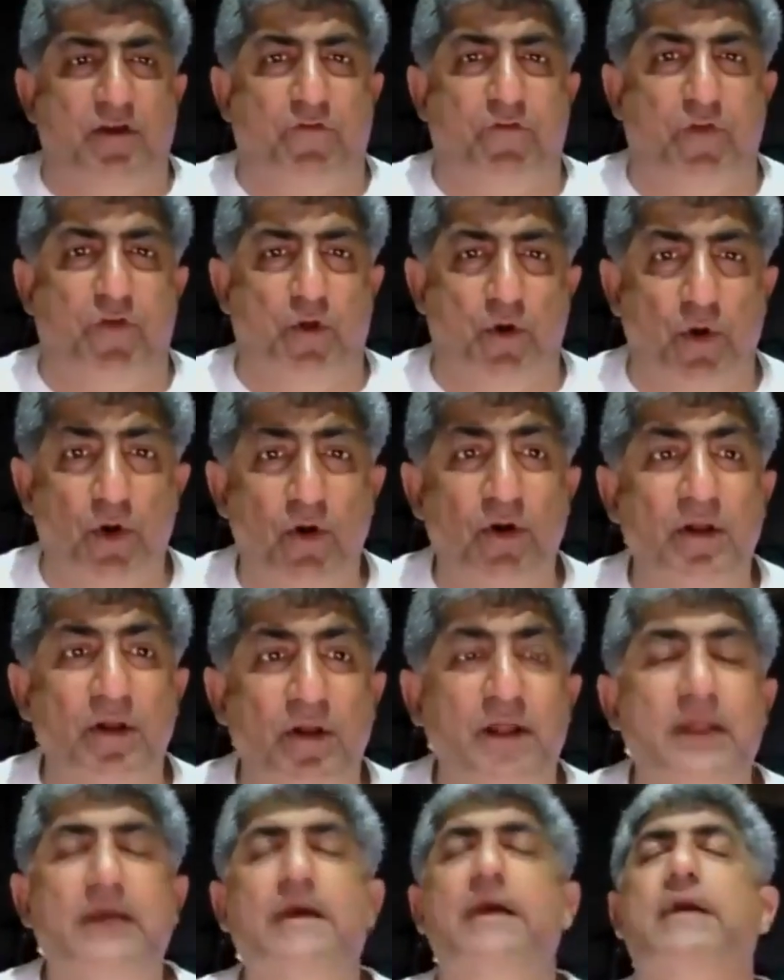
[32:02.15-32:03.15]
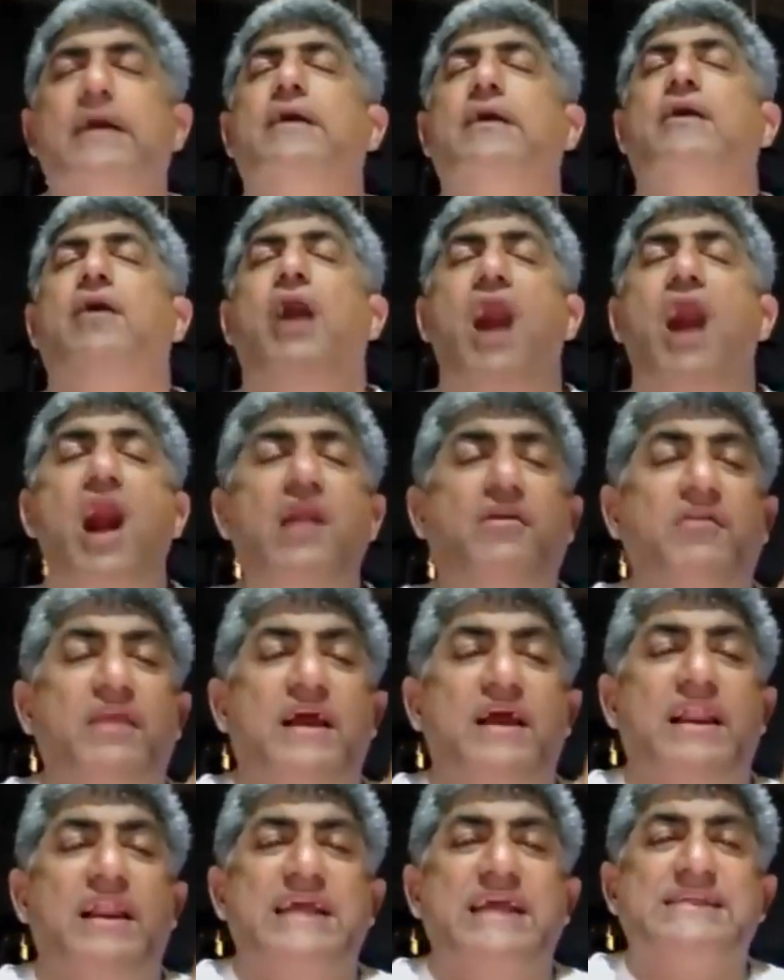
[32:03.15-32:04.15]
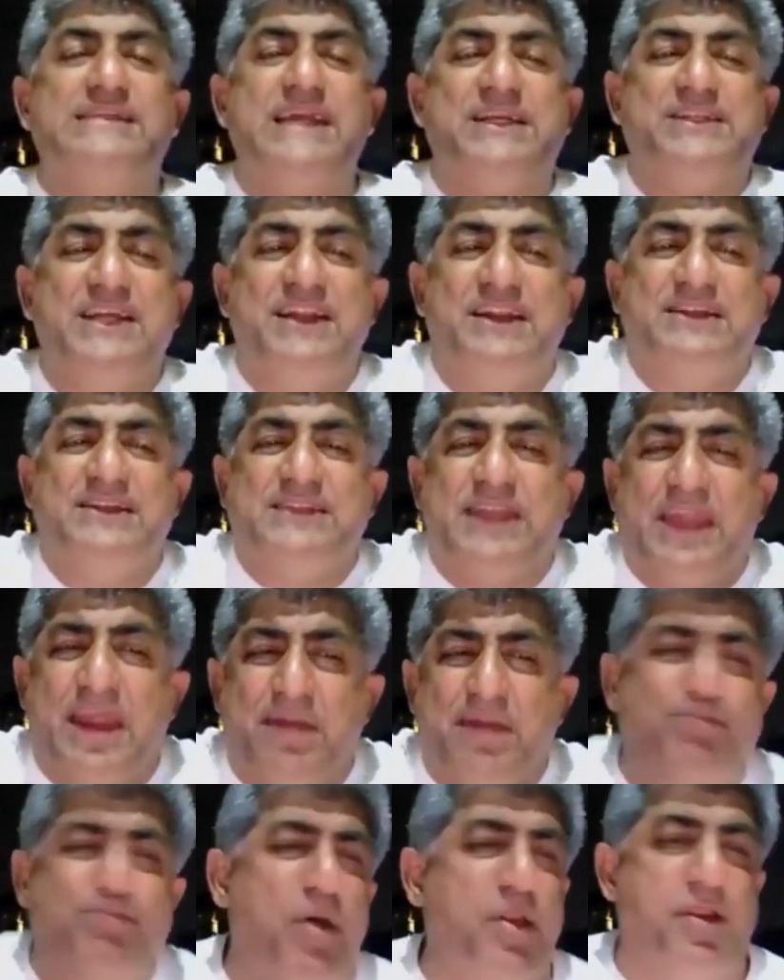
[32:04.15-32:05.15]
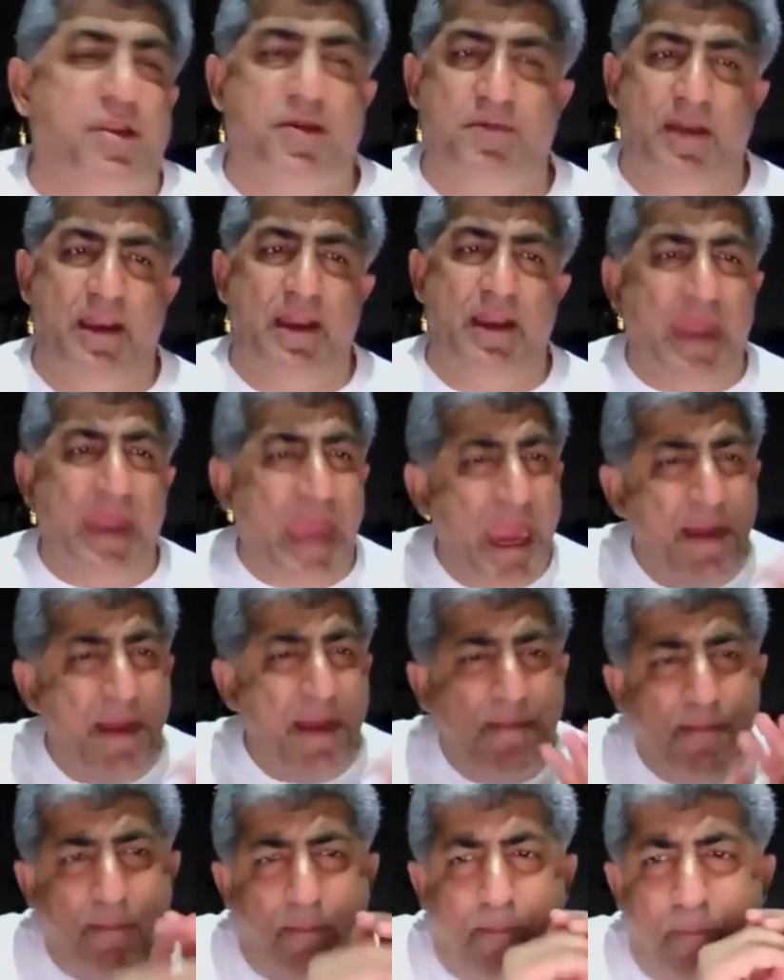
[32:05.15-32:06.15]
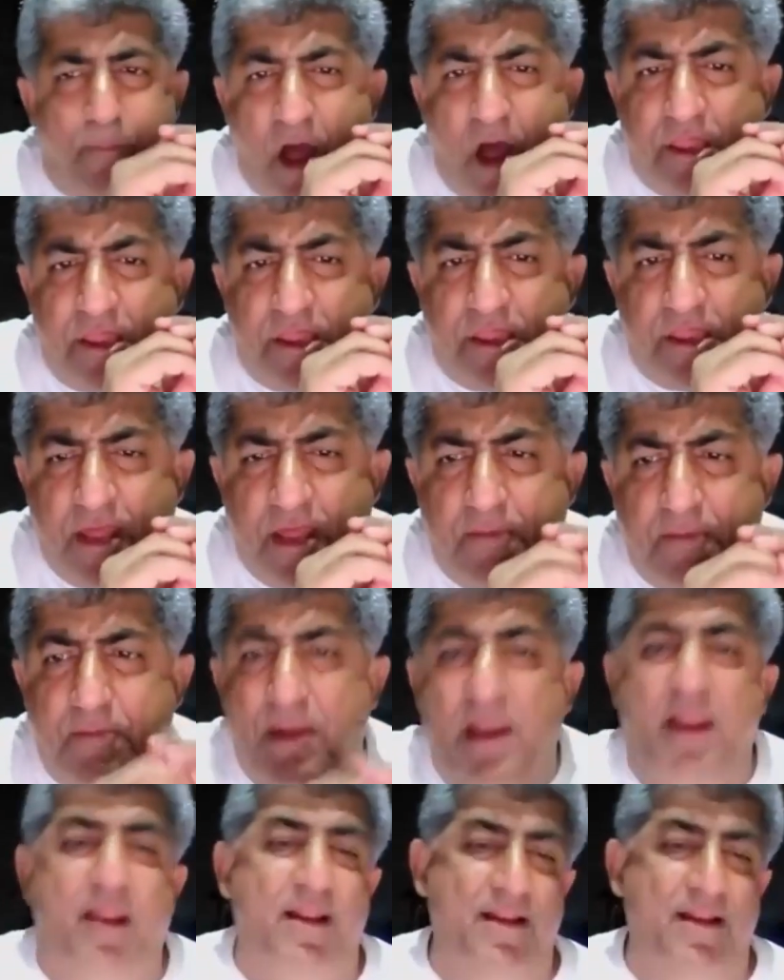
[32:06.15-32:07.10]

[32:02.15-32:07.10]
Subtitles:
of you, God realization is impossible. Impossible.